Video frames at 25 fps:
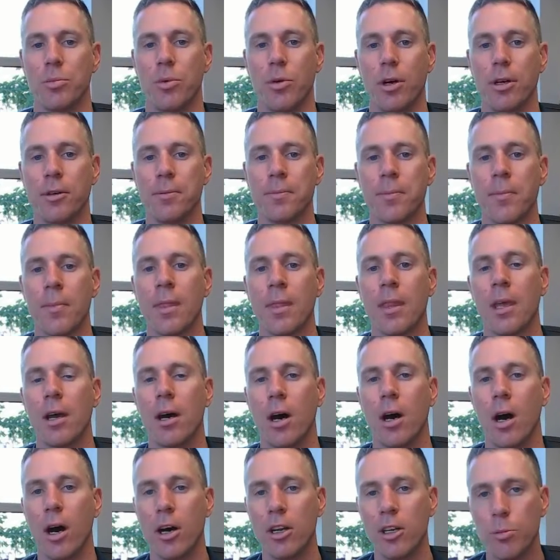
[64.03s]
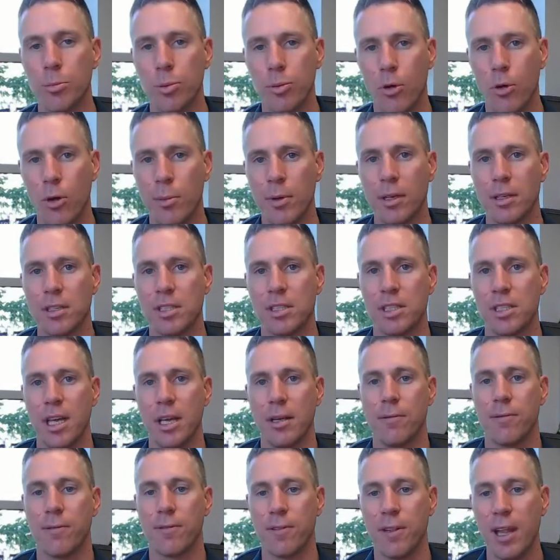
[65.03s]
board. Unemployment
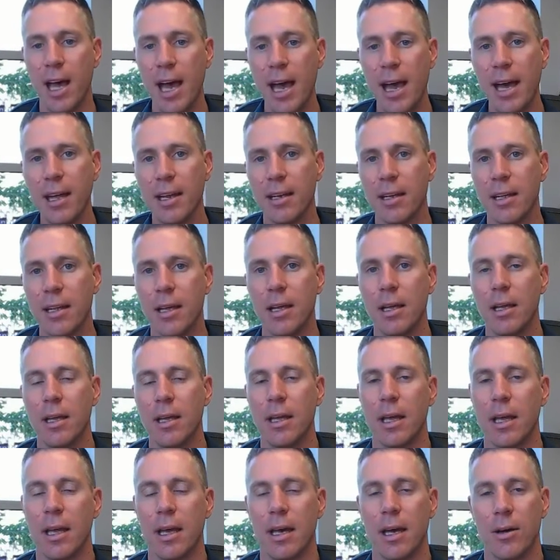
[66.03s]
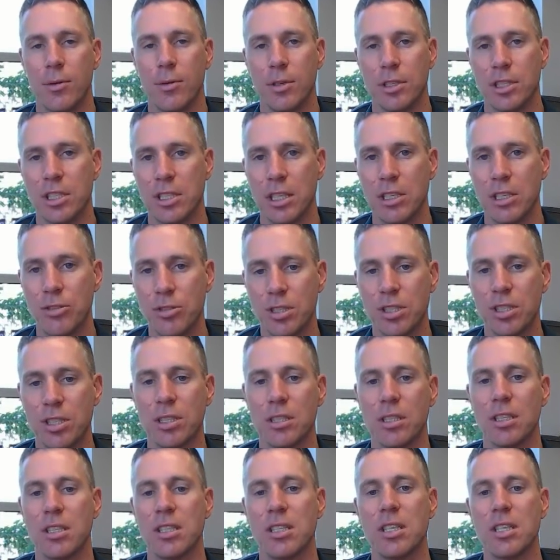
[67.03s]
stayed flat, which is
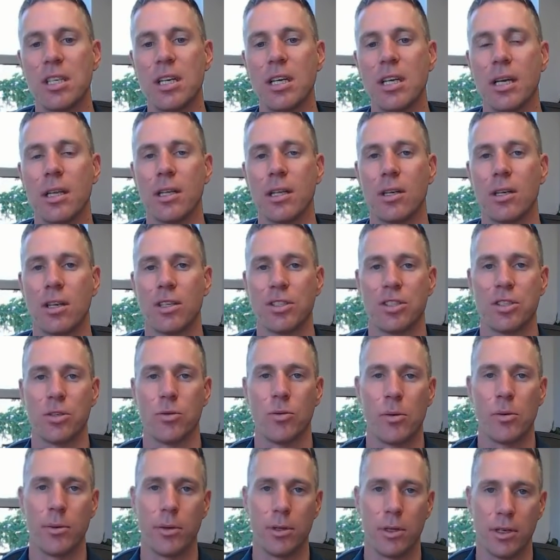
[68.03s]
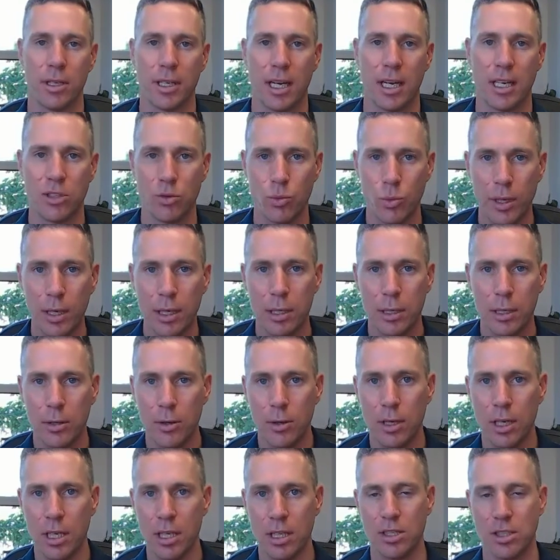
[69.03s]
interesting to see. And then also what we look at is weekly
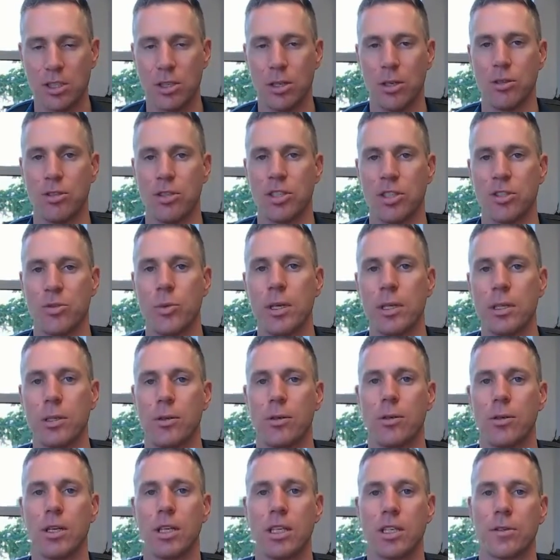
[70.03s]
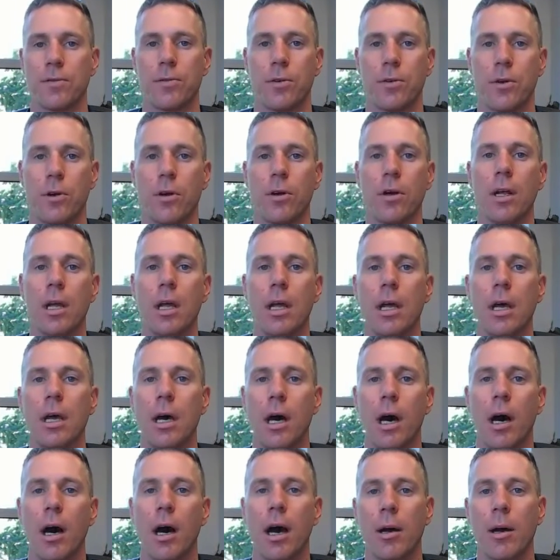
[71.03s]
earnings. So just weekly earnings for
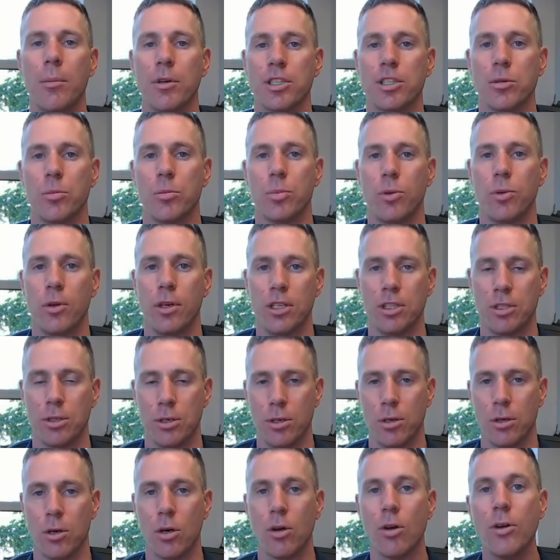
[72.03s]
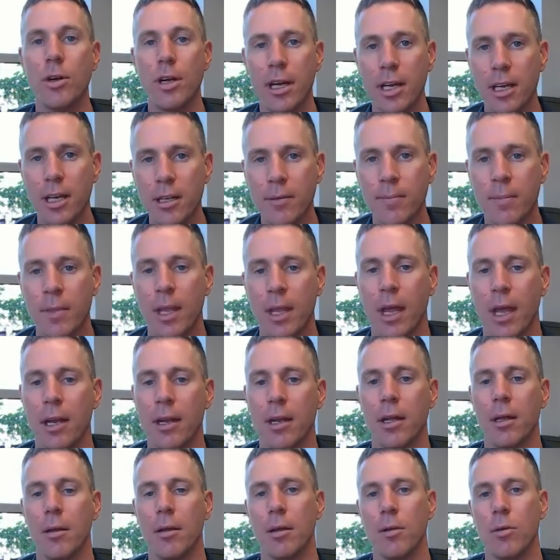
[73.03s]
how much employees are earning.
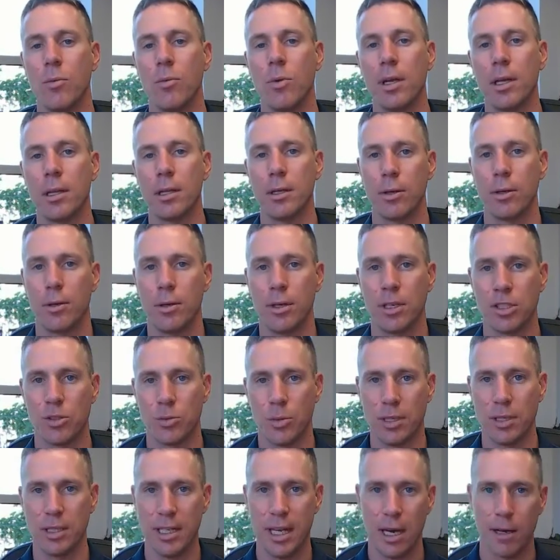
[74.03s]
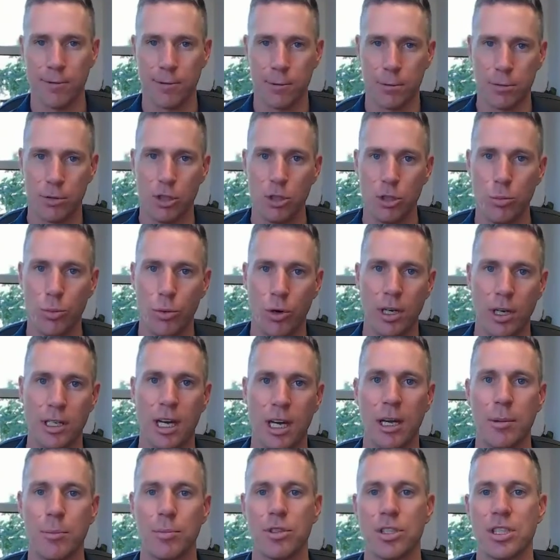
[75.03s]
And weekly earnings went down from
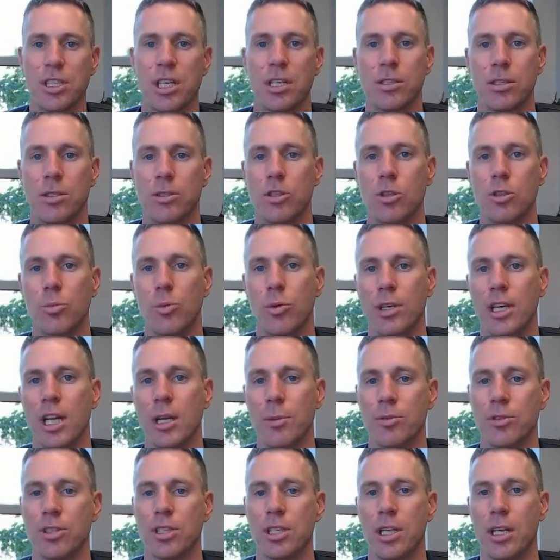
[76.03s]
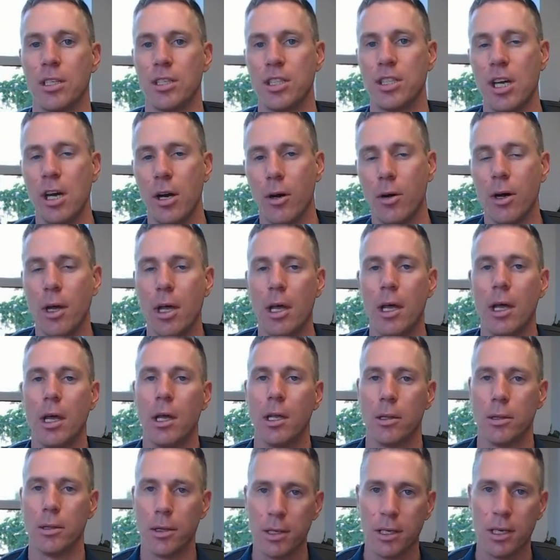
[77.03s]
2.9% to 2.8%. So
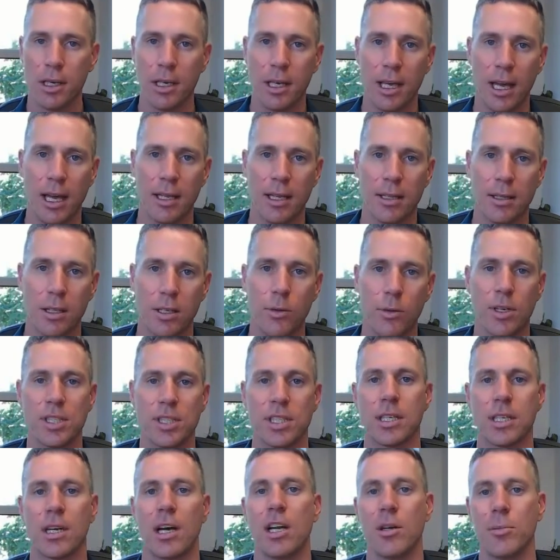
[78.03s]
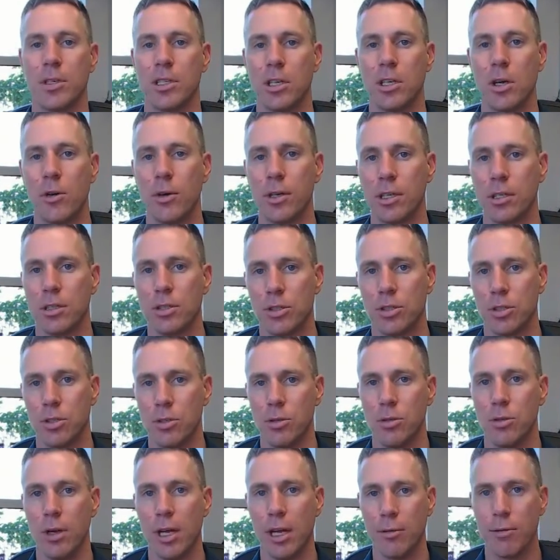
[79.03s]
looking at the U.S. economy going
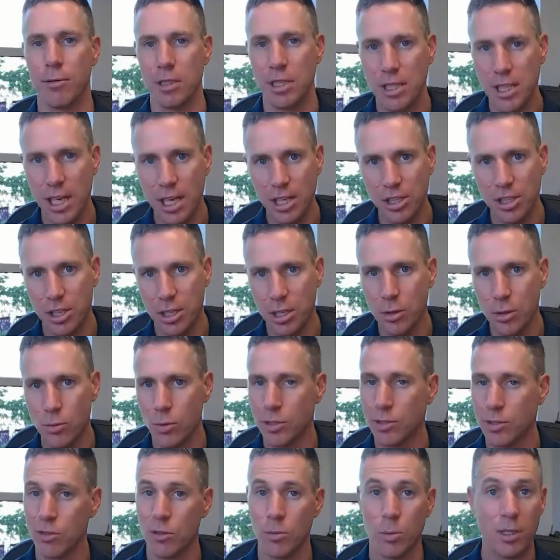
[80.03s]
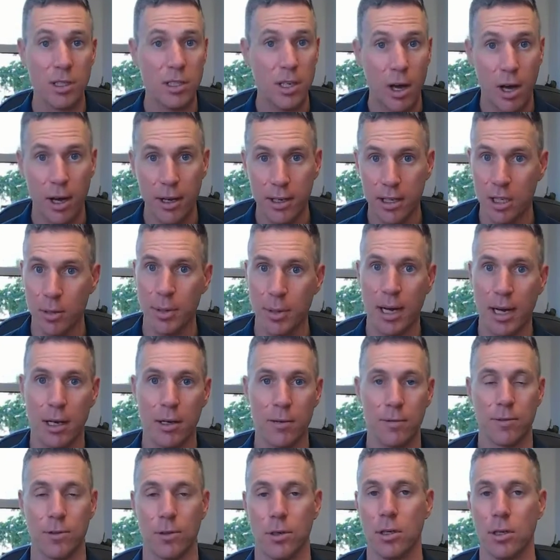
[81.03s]
into a recession, which we've been talking
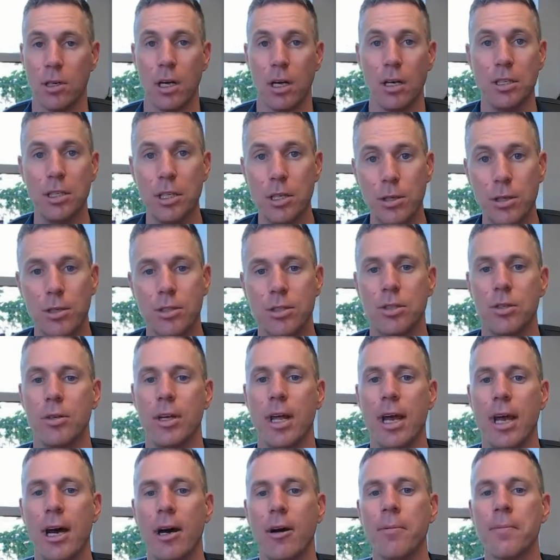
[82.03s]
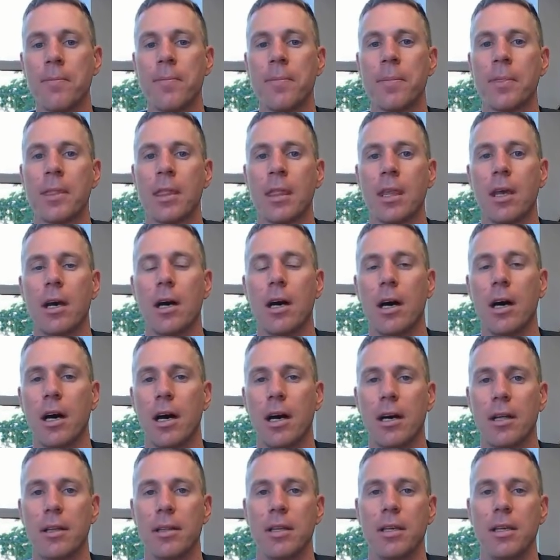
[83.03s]
about for a year or two now,
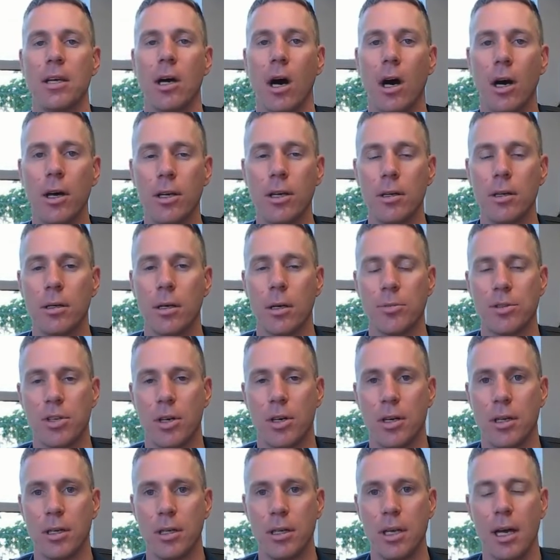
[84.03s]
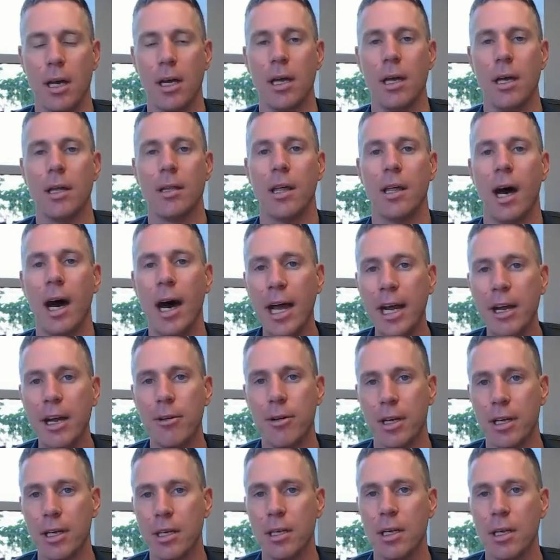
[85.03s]
the
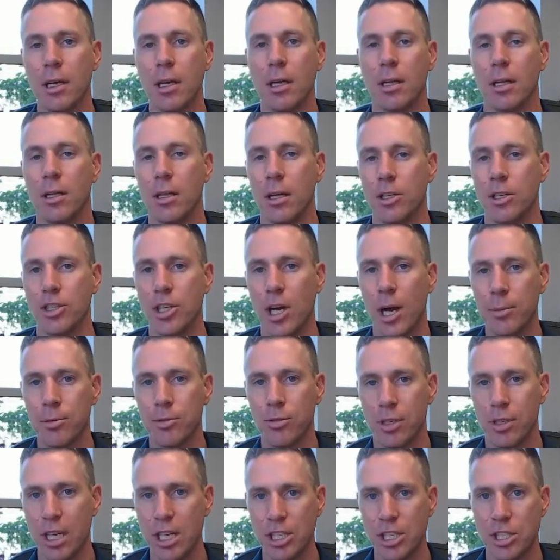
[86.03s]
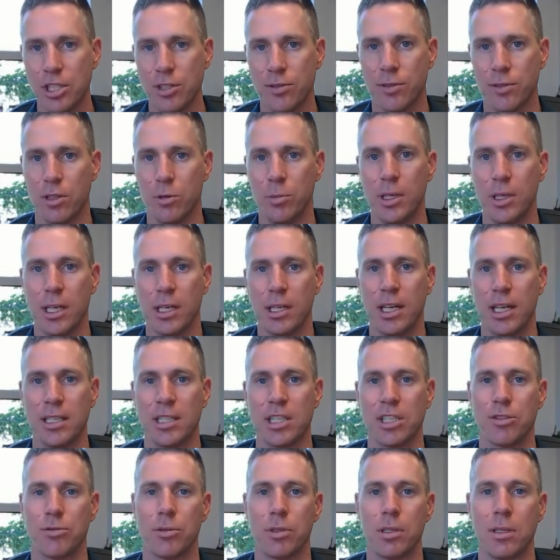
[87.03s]
hiring, the job creations for the
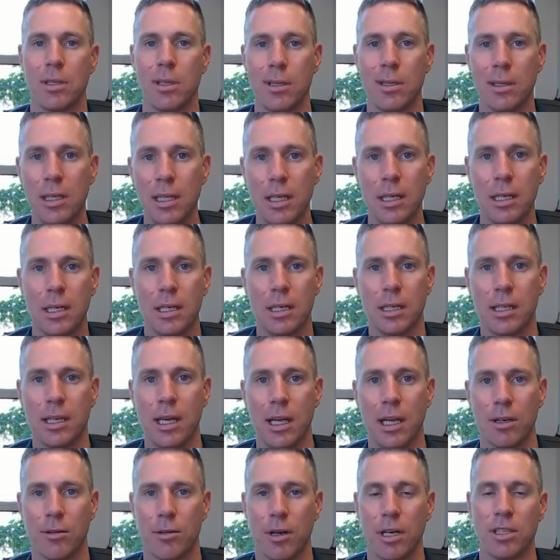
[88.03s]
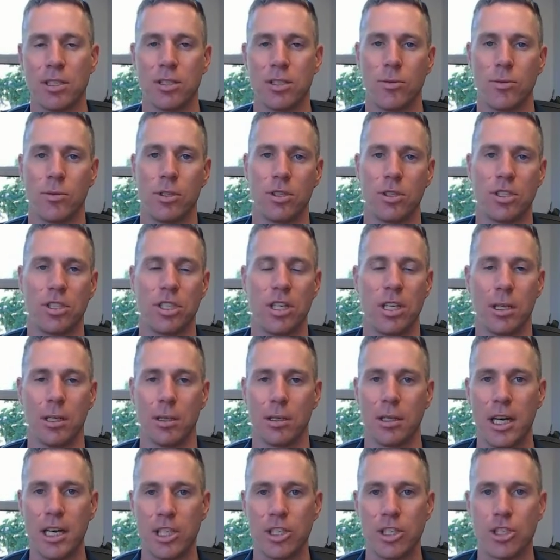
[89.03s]
BLS is really the leading indicator, right? So when you're seeing
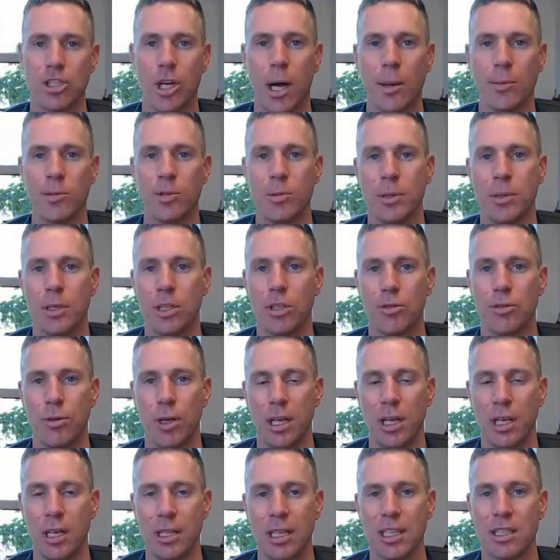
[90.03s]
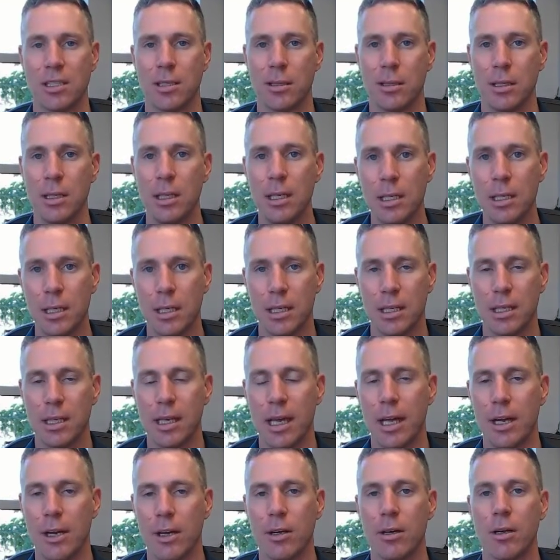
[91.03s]
less jobs being created, that's the leading
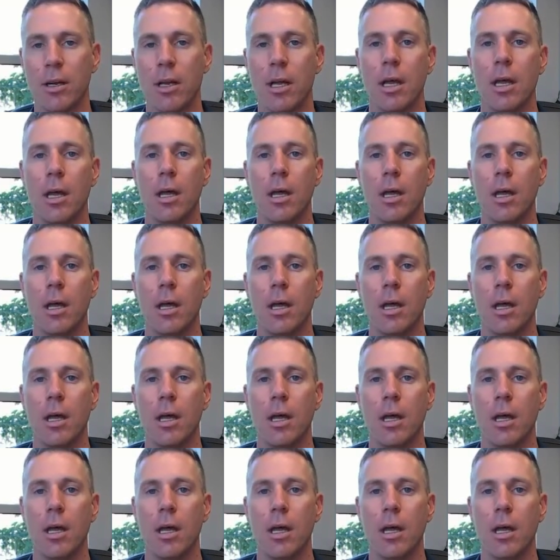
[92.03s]
indicator.